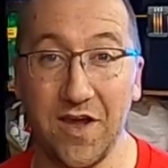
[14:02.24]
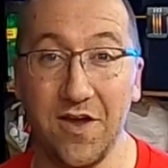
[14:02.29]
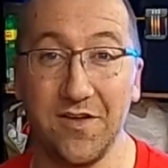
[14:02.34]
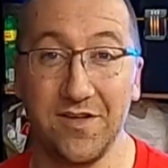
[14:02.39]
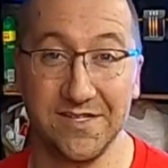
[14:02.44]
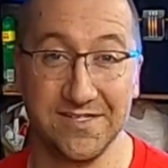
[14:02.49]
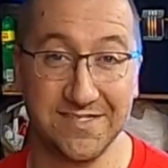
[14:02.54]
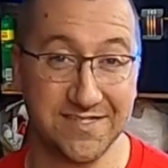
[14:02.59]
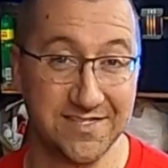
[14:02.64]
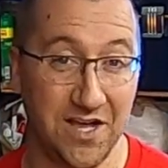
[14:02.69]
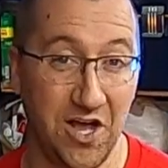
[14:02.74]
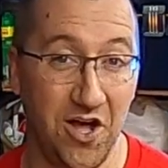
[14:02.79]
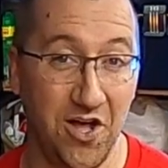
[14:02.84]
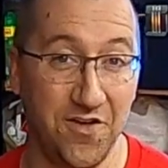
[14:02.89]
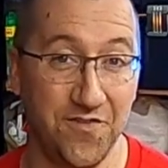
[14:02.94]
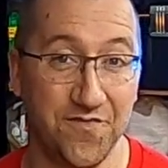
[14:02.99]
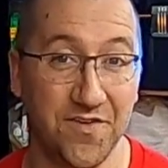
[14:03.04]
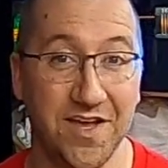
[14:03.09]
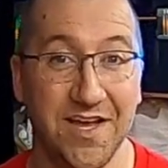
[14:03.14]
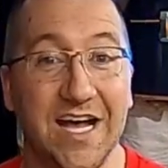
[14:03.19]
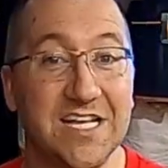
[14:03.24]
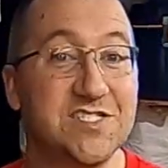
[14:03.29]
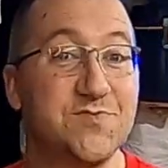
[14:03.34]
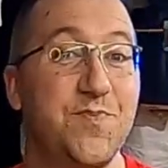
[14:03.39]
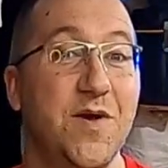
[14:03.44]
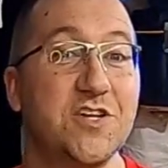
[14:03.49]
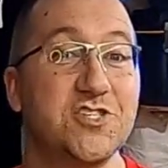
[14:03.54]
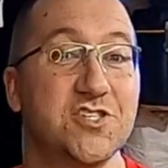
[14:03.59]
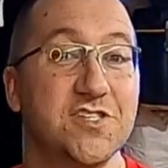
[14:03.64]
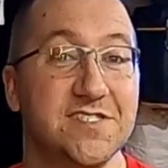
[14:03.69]
out and solve,
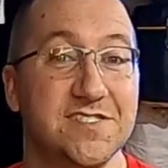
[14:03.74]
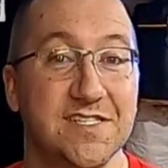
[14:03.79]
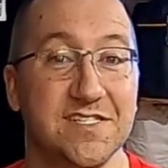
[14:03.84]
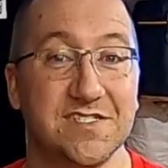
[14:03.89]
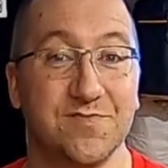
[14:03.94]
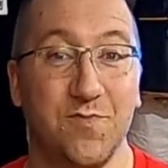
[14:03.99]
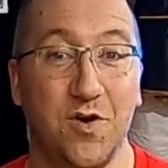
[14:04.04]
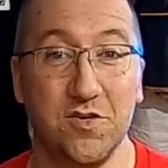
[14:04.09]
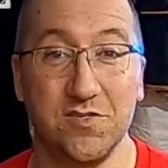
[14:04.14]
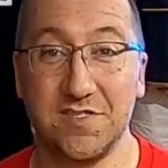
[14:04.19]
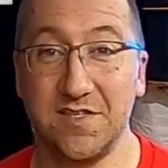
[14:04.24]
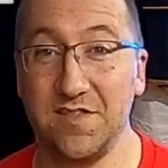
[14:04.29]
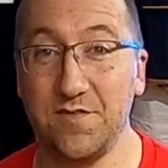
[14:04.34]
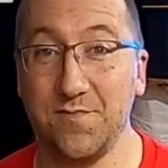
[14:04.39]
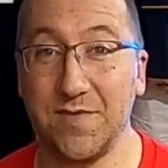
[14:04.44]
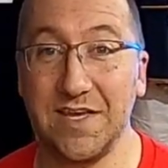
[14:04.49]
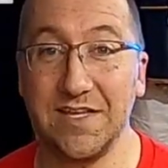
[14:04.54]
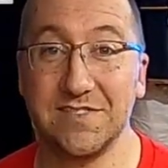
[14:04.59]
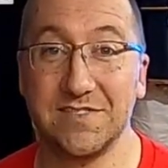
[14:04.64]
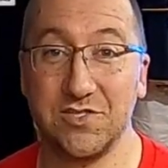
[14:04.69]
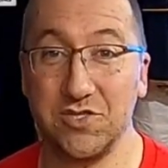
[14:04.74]
especially since most of them means